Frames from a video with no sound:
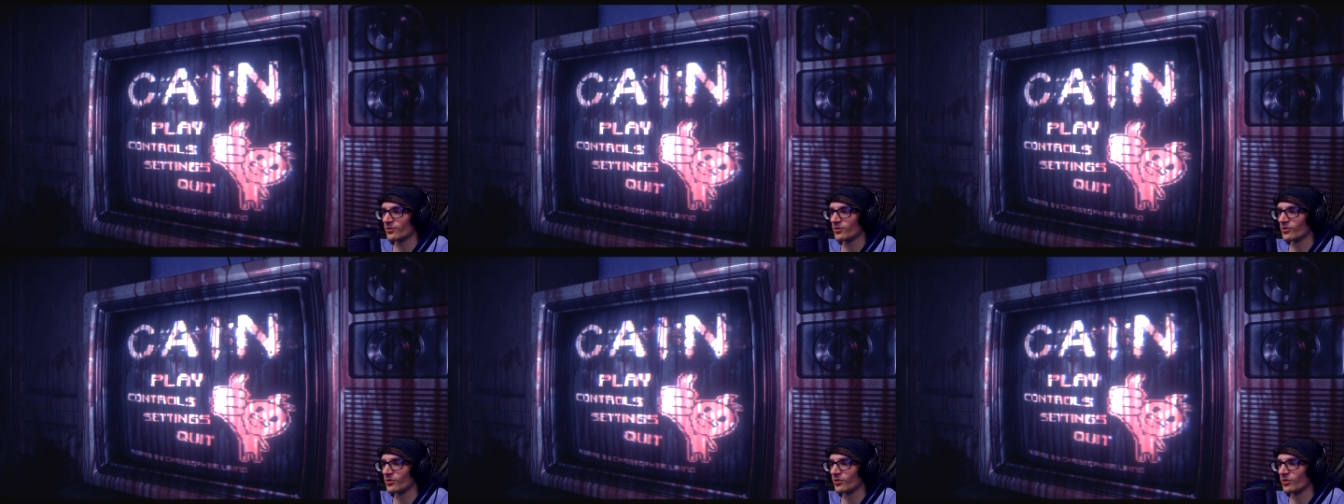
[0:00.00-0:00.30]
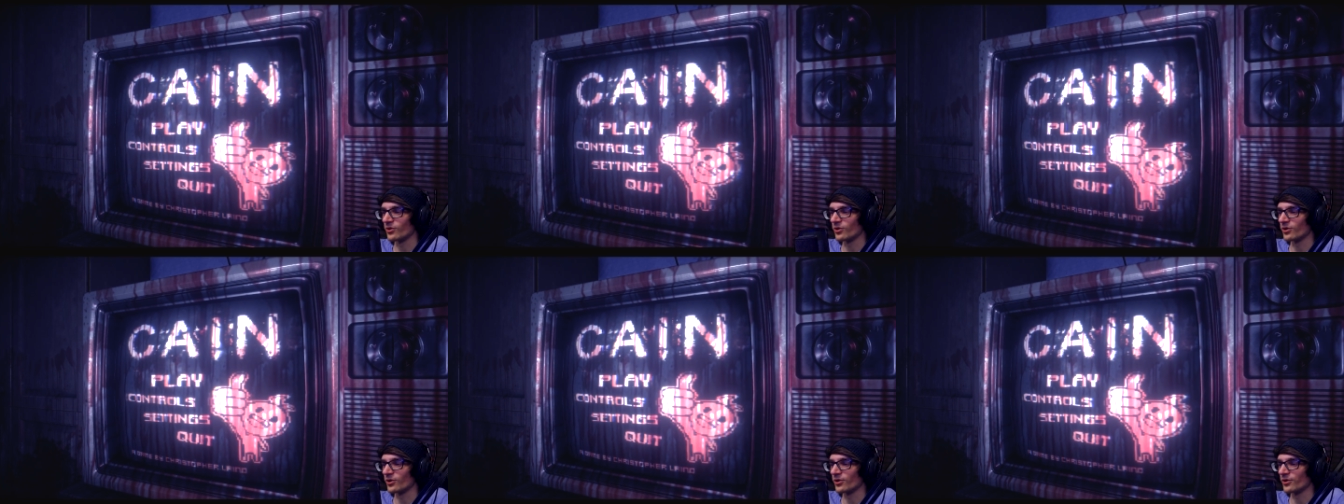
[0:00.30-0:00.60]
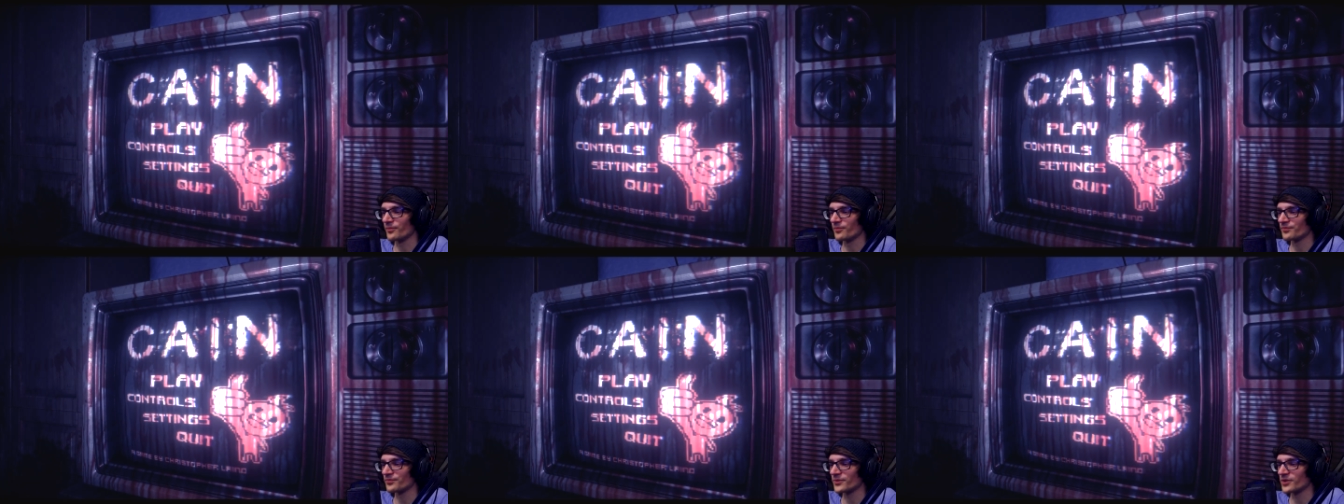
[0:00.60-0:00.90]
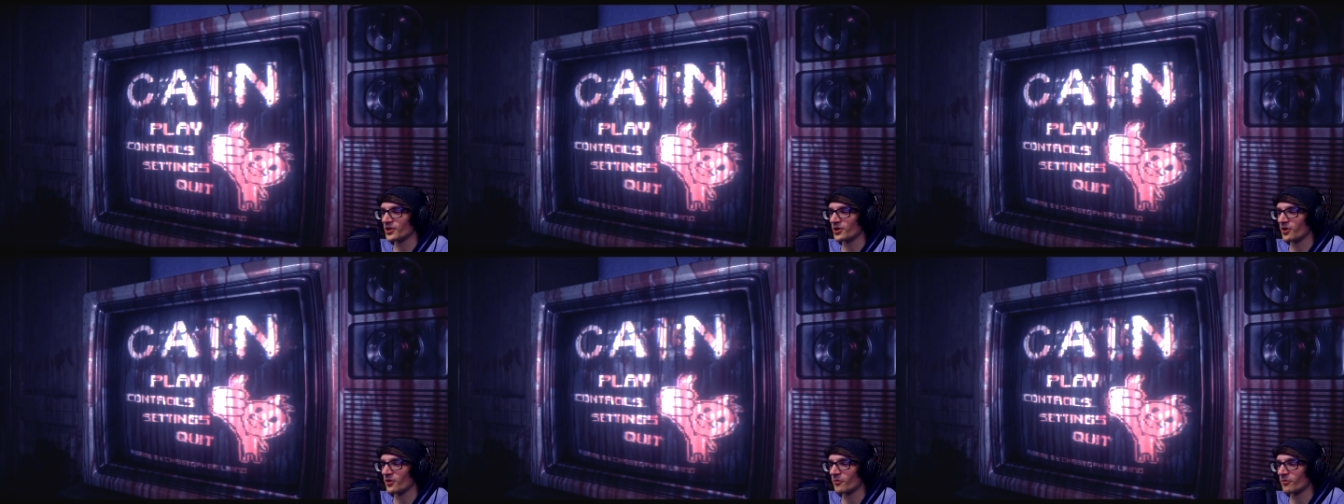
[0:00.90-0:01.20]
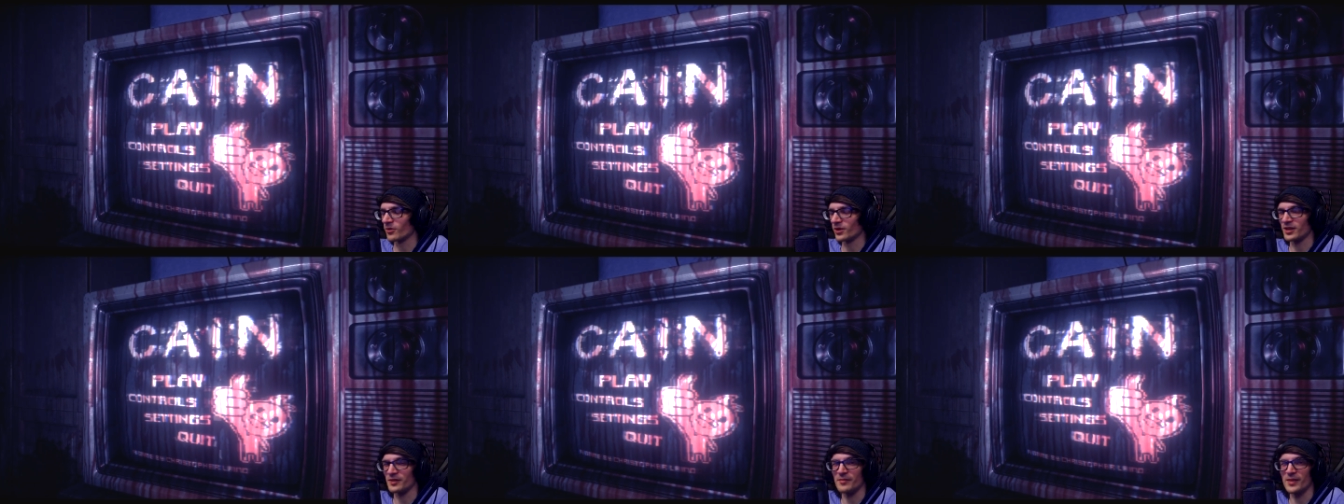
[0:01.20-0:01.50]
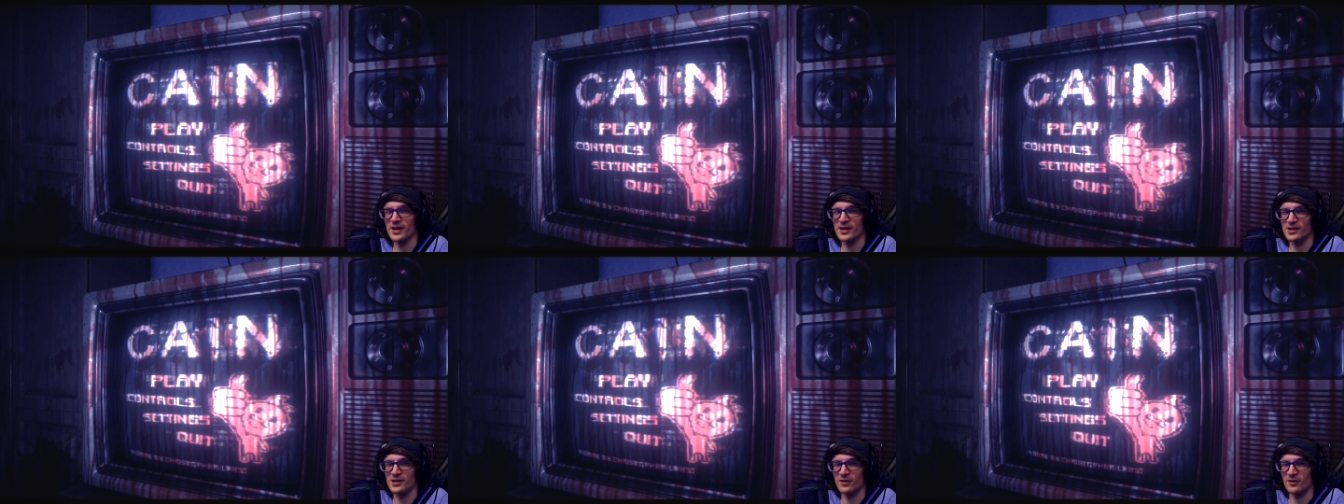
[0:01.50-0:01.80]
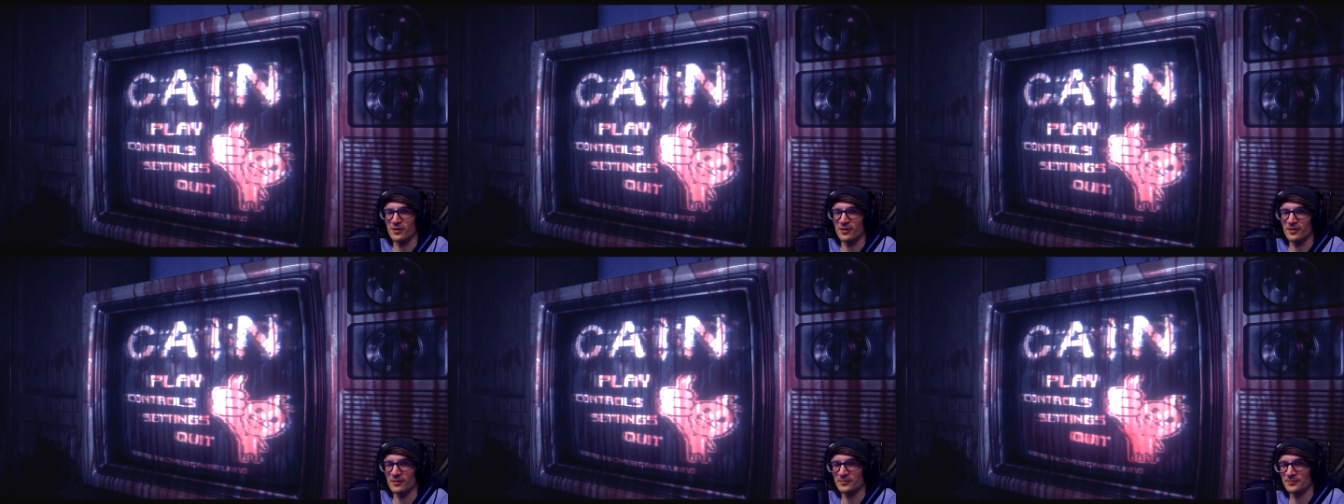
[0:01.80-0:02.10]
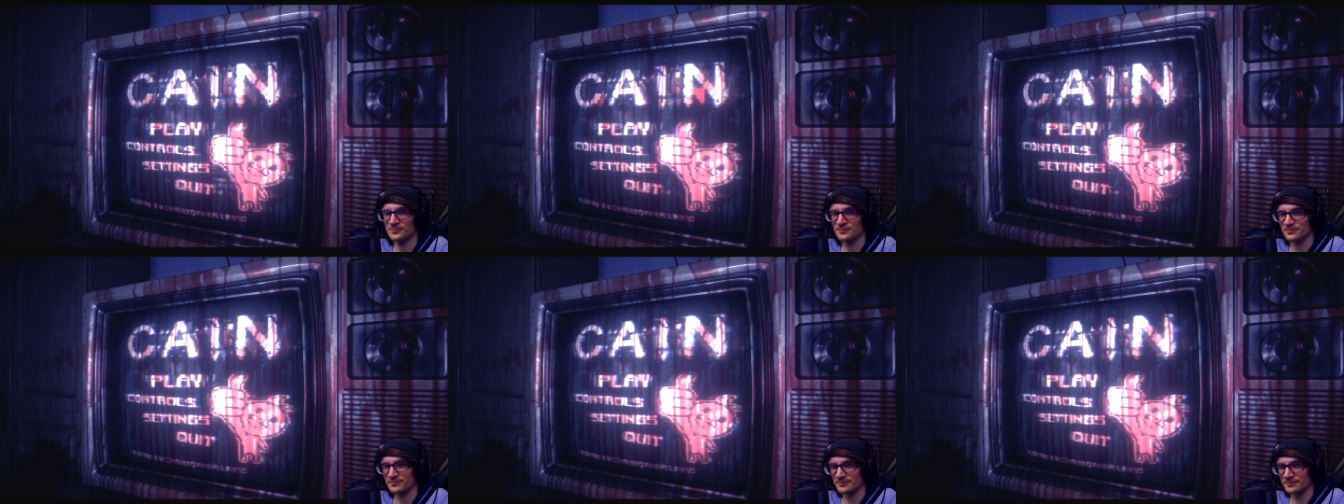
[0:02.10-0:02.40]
or, you know, really made your